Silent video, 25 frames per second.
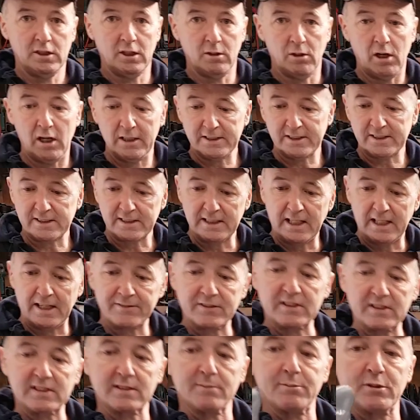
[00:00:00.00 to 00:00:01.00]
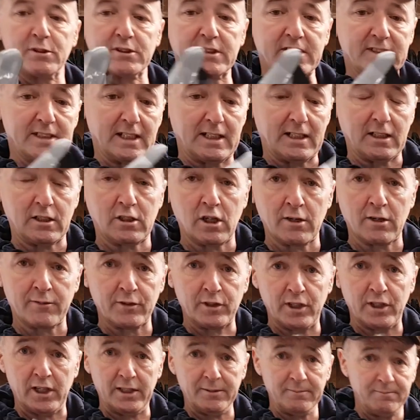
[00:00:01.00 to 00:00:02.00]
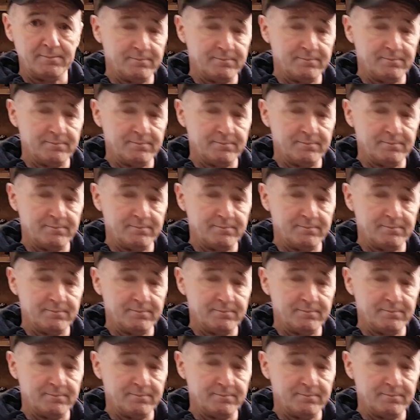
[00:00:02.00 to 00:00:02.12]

Now all that's left is to put this little cover on.